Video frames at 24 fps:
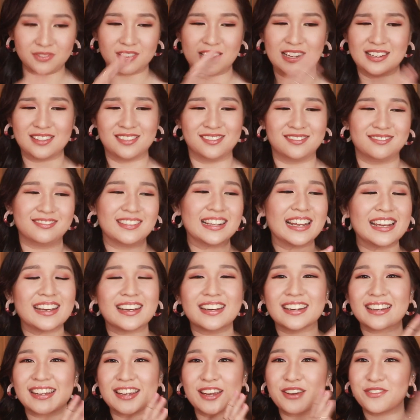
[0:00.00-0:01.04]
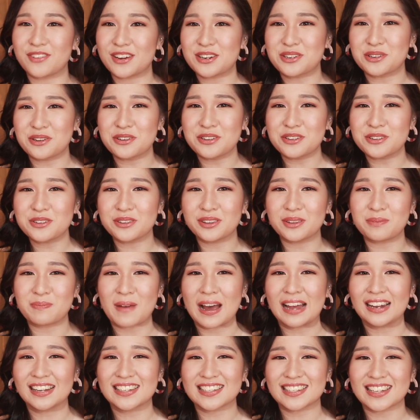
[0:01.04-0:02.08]
But like, if I show you the
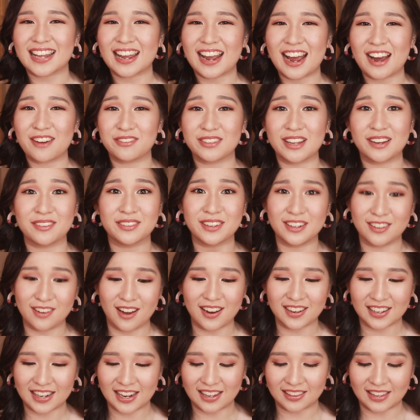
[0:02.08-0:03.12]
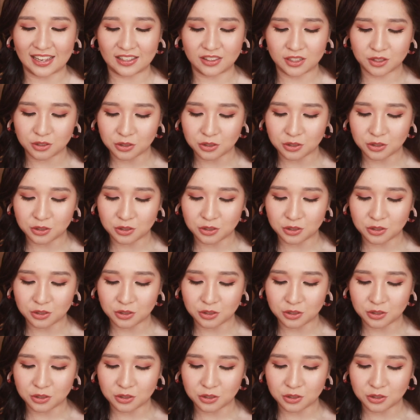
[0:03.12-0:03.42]
palettes that I have now, they're not like that.